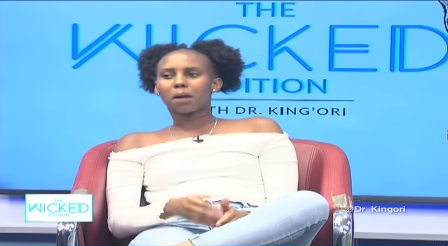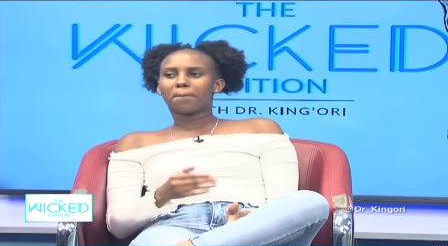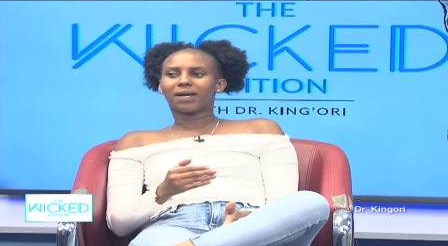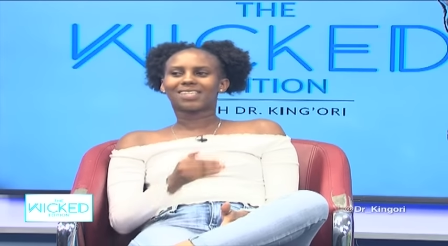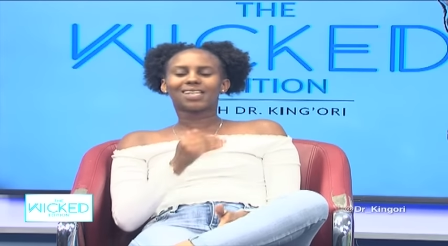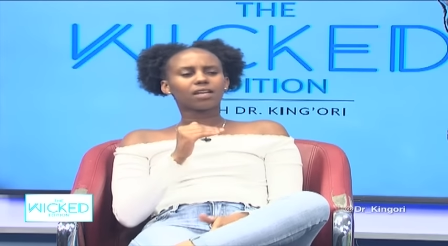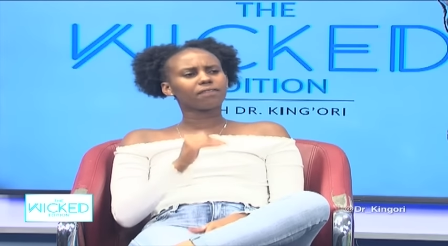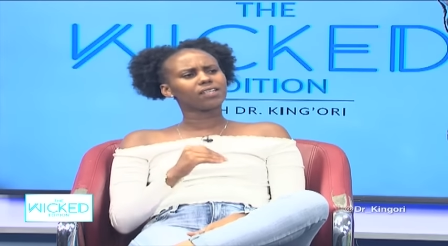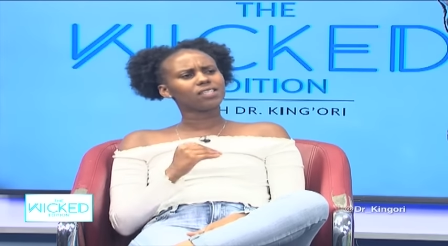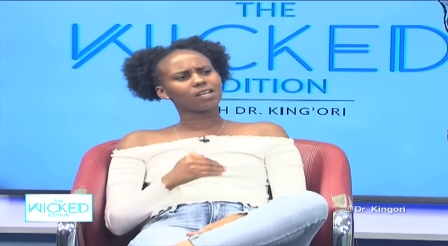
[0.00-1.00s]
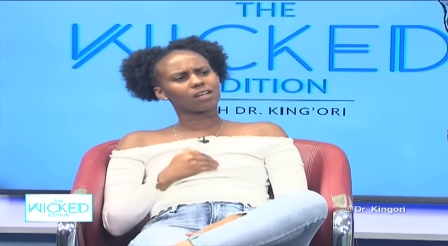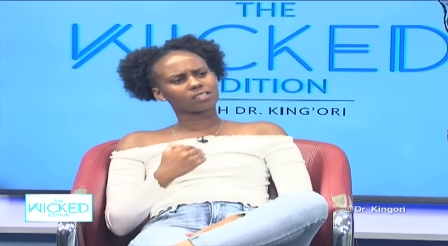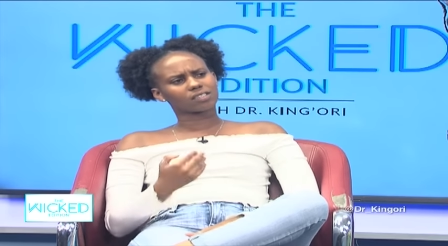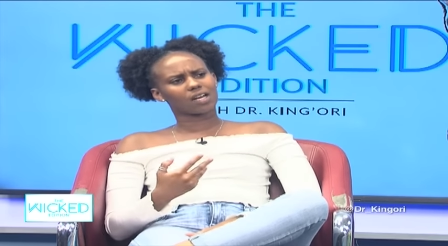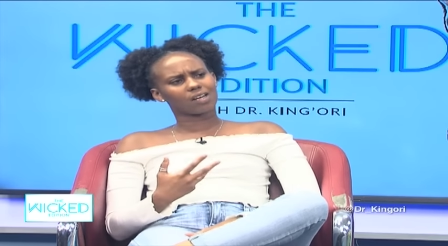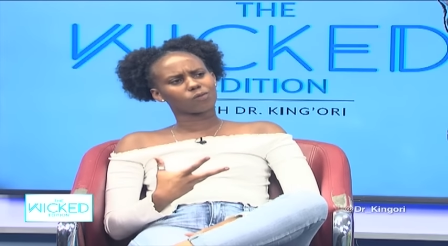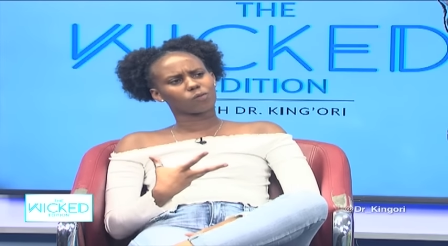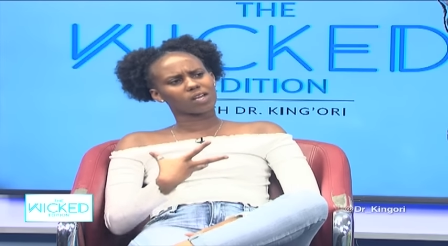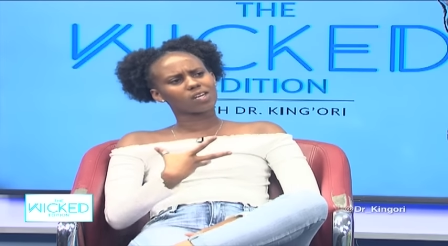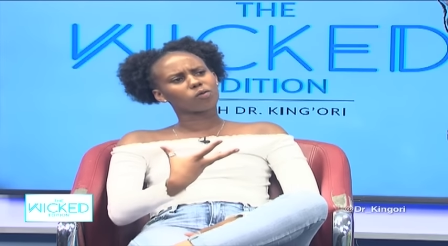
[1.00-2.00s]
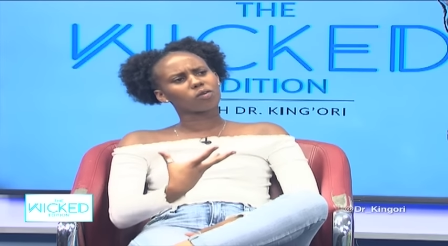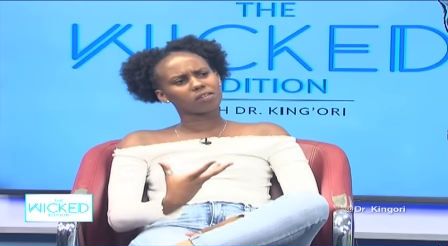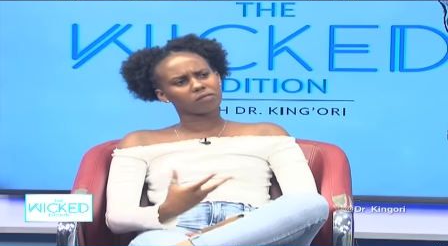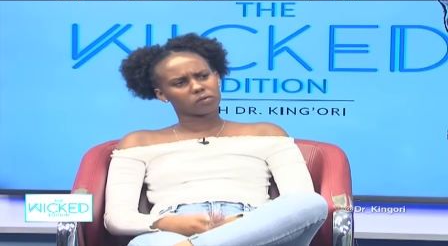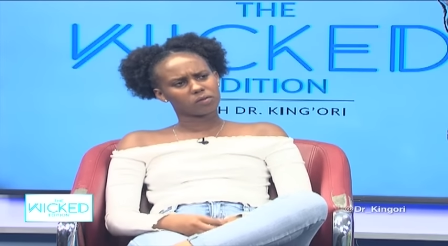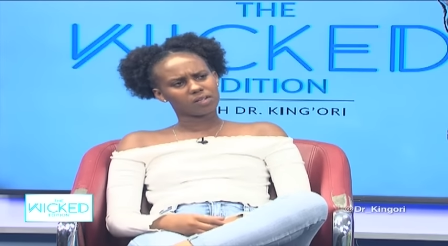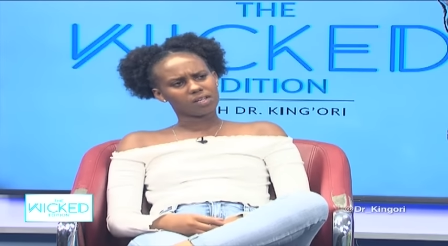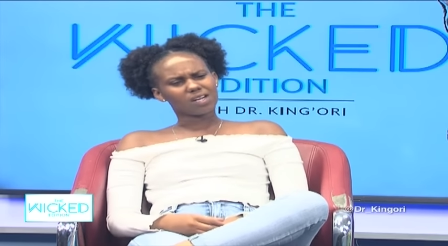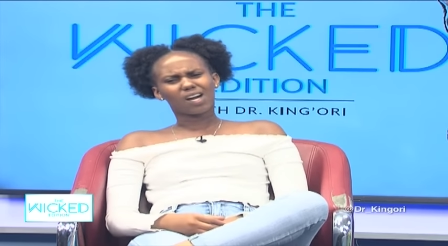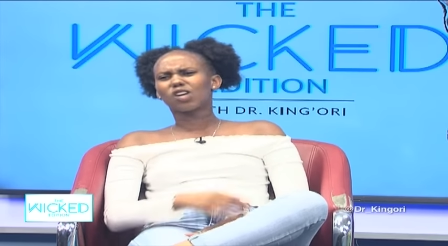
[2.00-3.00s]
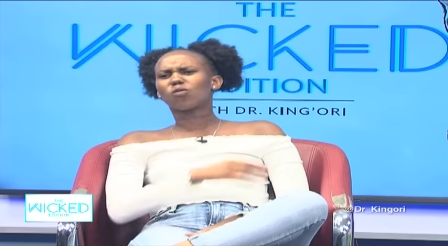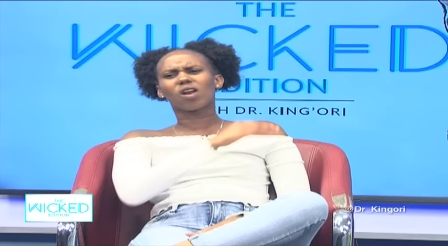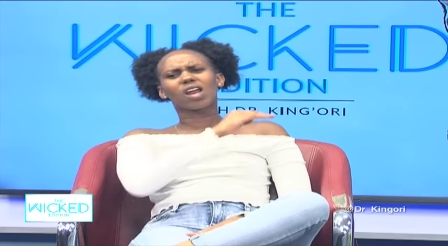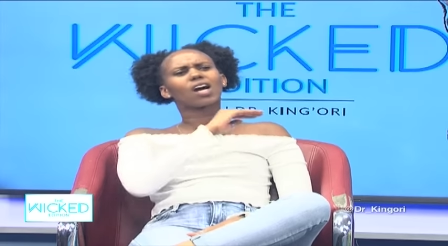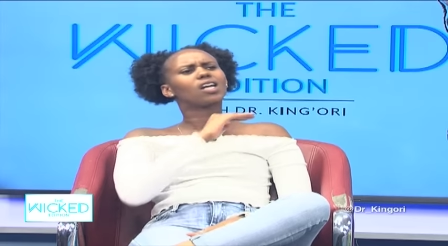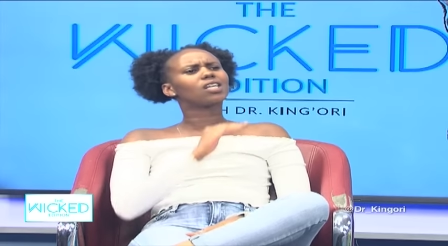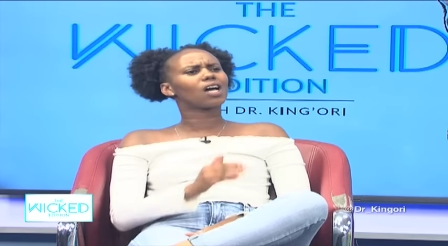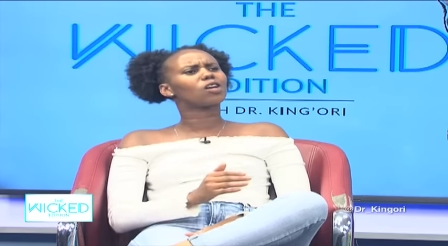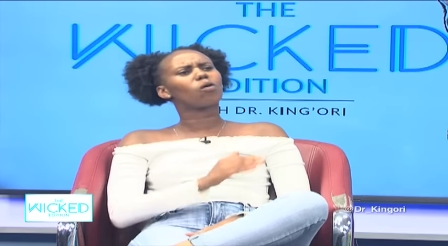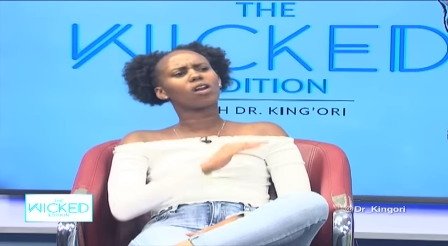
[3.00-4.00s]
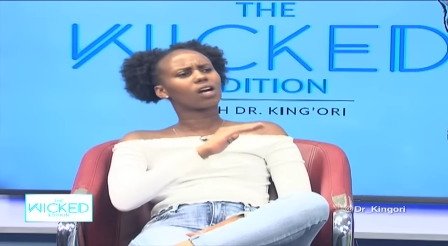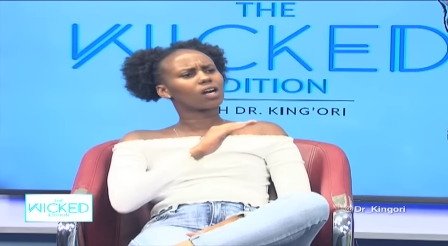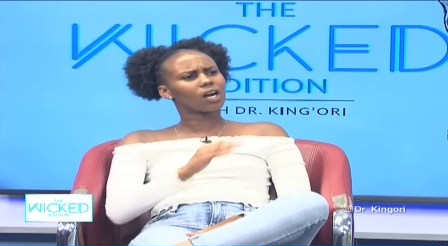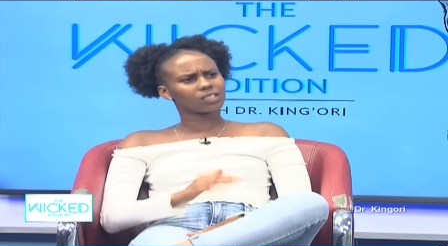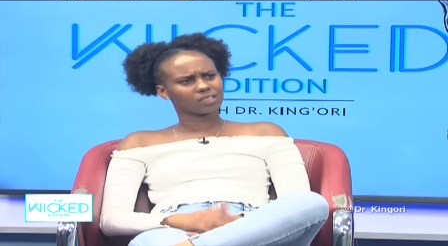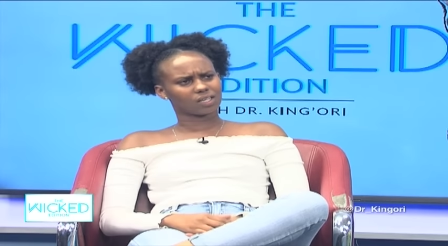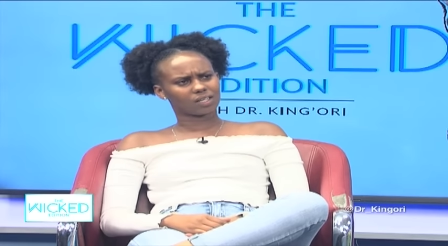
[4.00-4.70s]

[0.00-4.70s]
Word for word: But they never did understand why niko hivyo. Alikuwa na kata, alikuwa na kaza.